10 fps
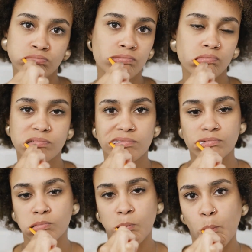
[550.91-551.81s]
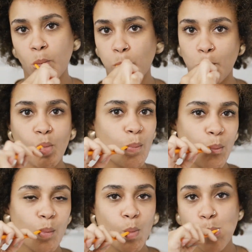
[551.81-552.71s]
every day and
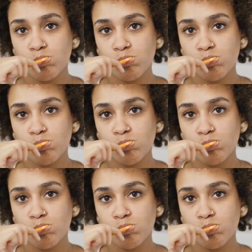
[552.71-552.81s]
and and